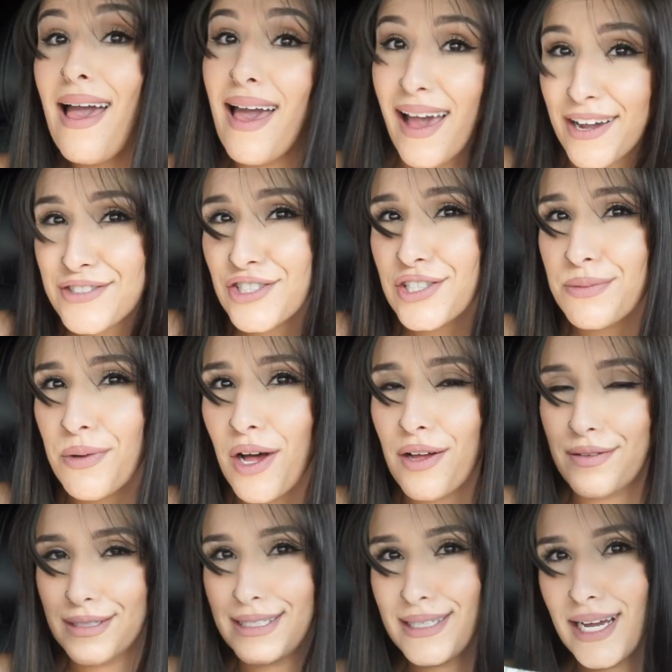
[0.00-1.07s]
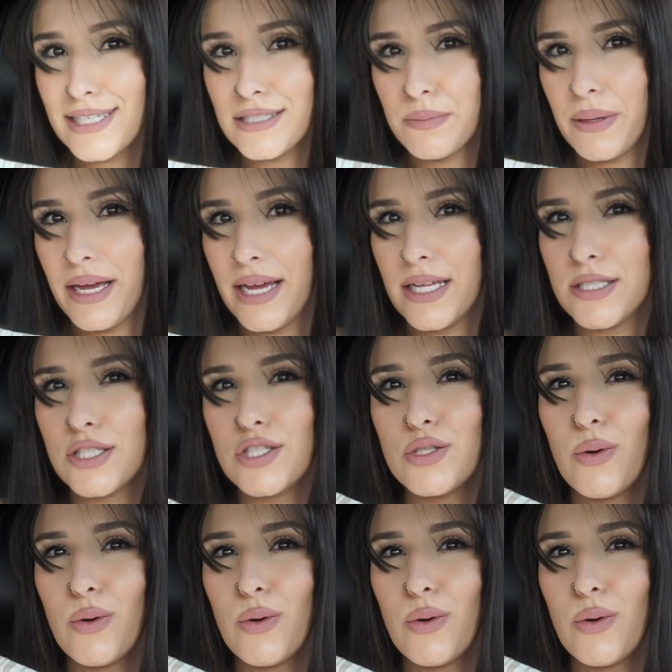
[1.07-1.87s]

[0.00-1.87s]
extra small in these kinds of pants.